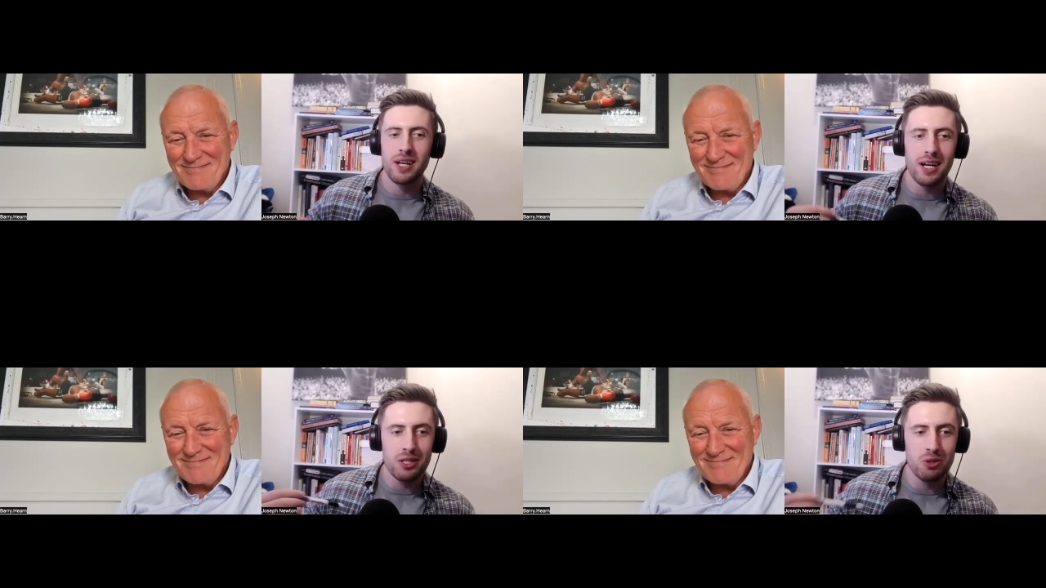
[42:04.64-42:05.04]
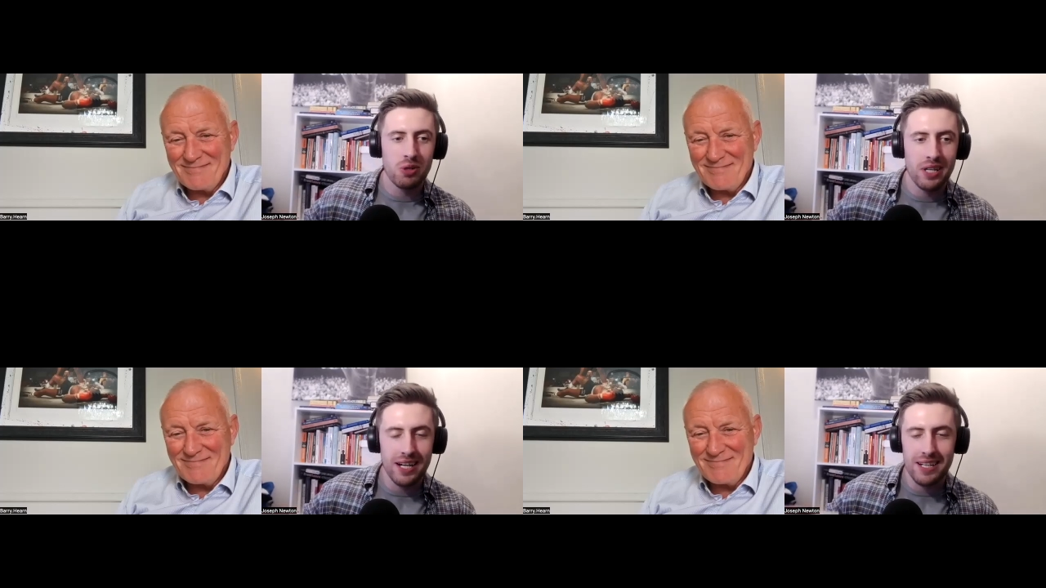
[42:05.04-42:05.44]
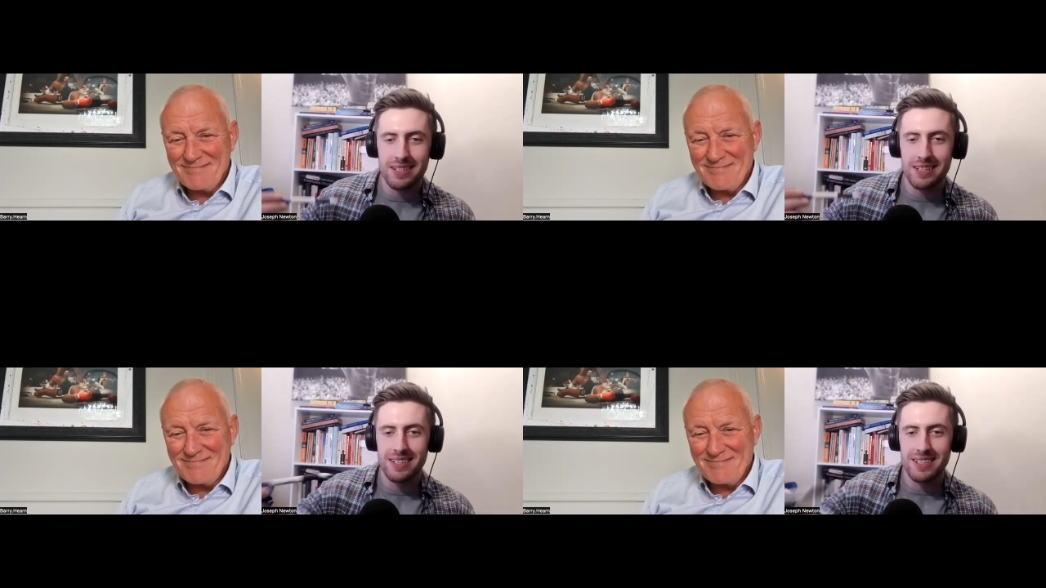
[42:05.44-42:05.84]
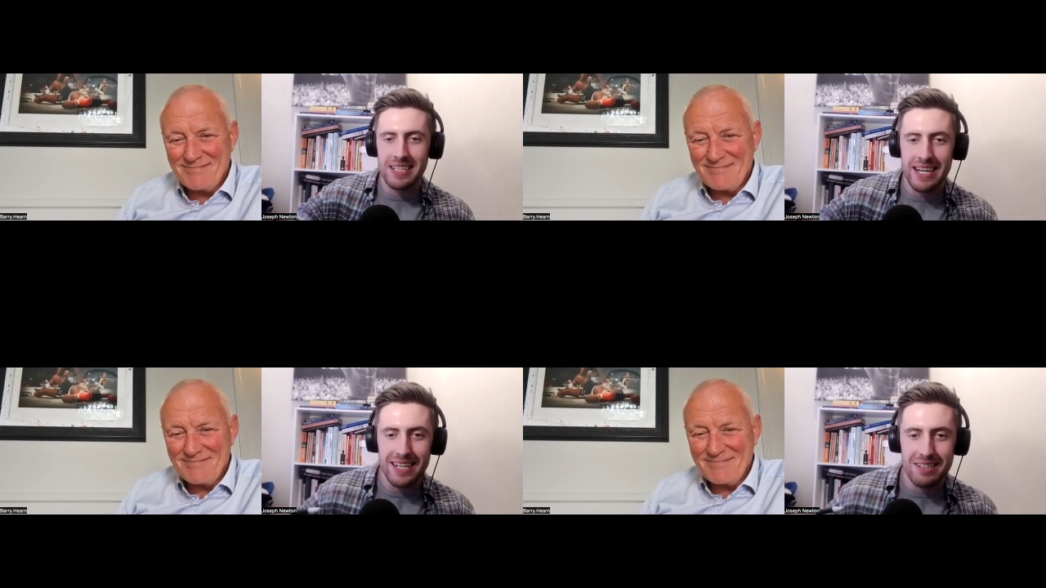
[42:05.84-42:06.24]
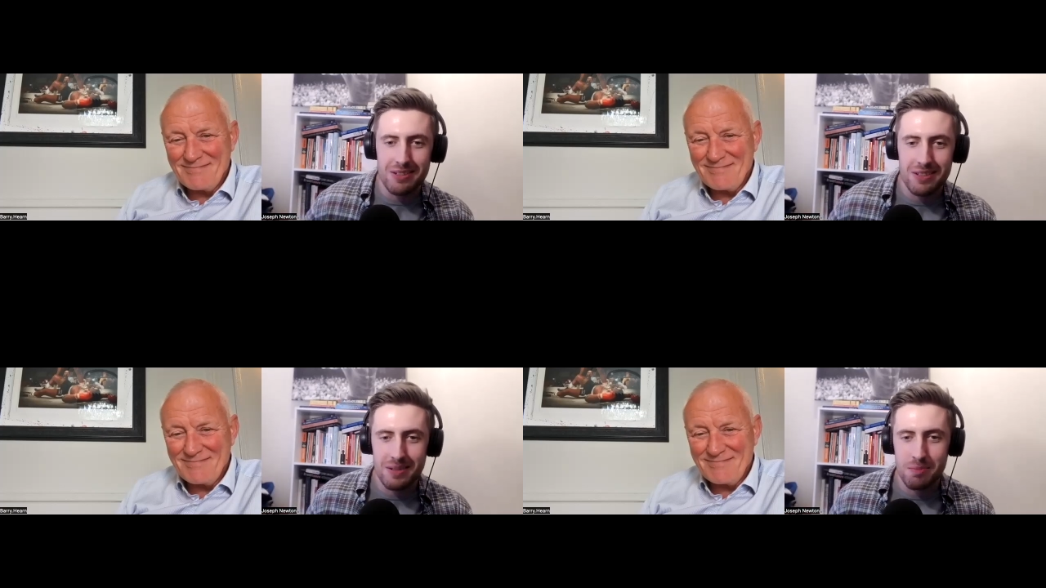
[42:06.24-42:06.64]
Speaker 1: and you can get
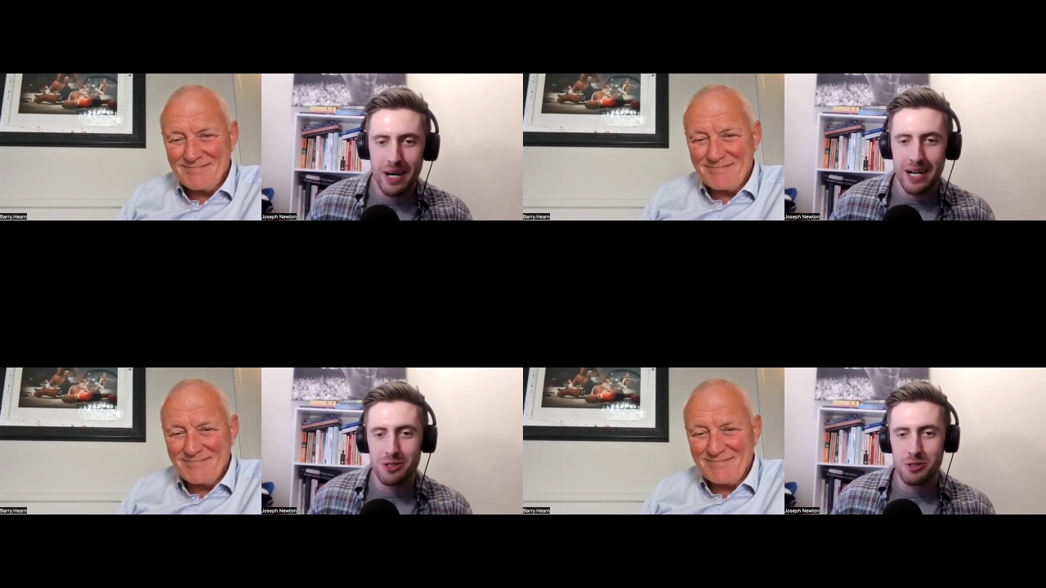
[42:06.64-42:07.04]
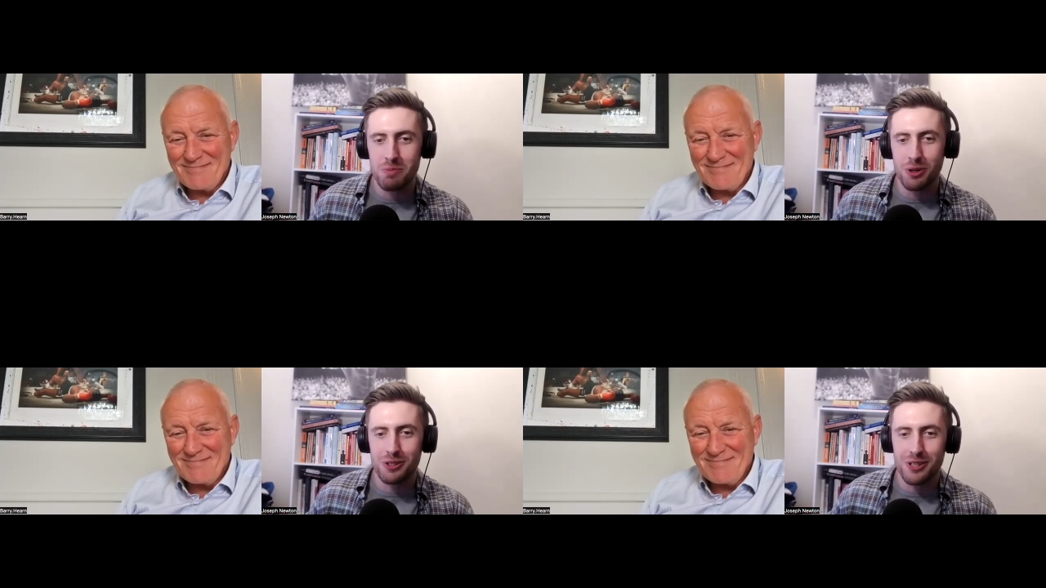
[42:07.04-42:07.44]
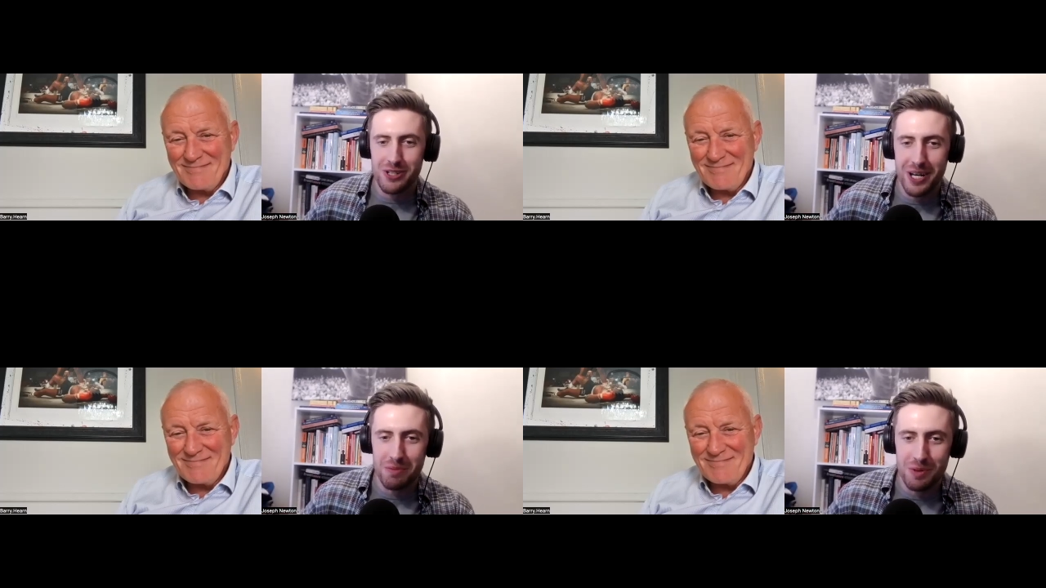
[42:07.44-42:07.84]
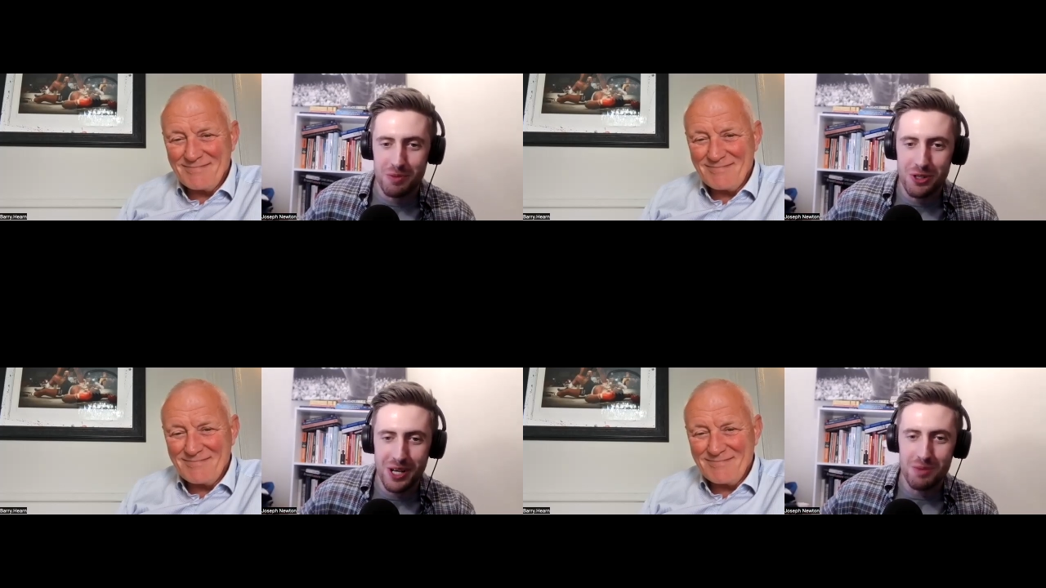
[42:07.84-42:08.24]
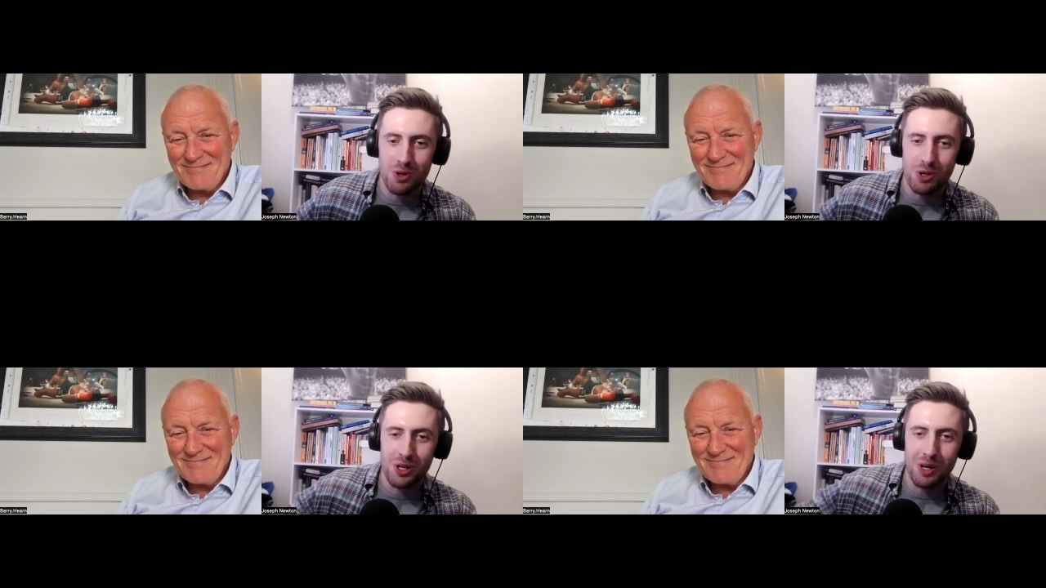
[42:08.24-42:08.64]
Barry's book. Let's help him sell
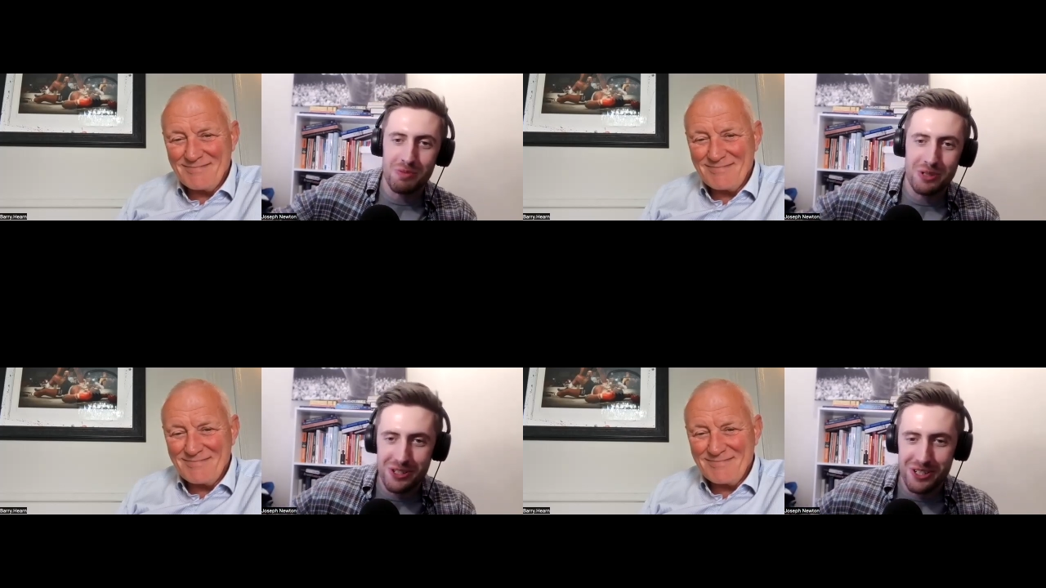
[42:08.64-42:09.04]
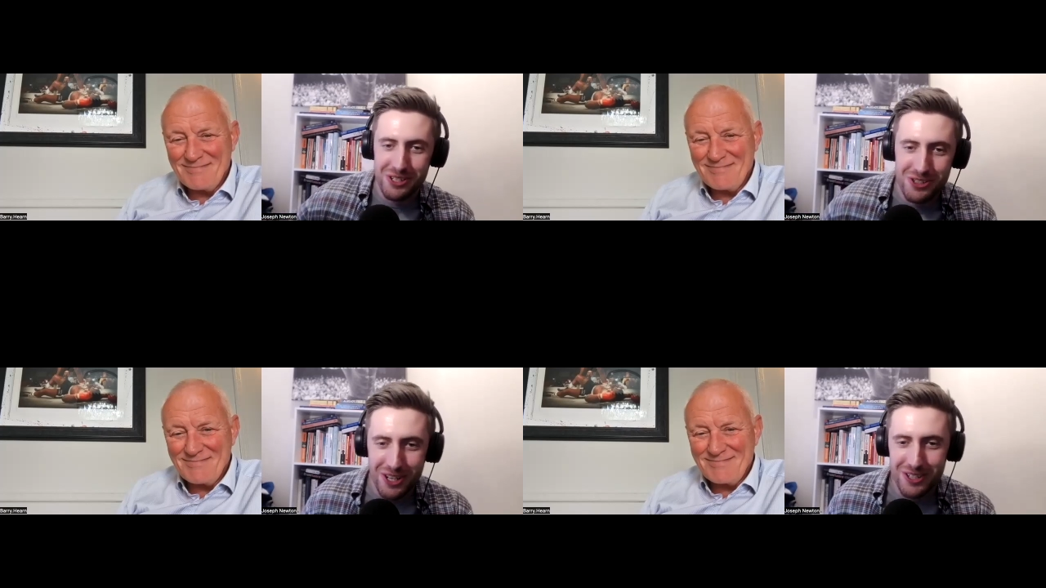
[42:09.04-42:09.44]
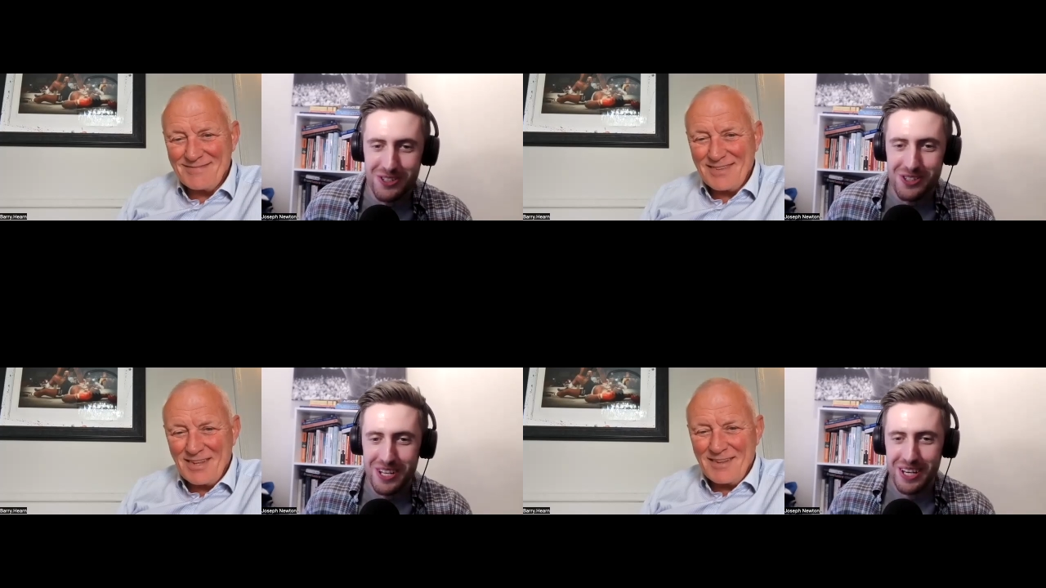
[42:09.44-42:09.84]
more copies than his sons.